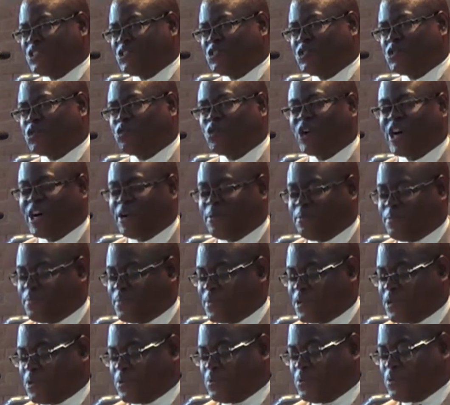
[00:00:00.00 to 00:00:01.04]

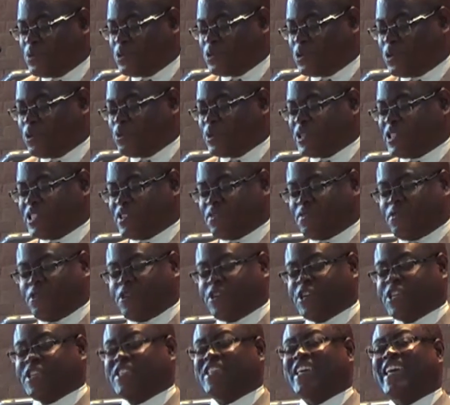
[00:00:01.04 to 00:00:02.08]
Joram would always avoid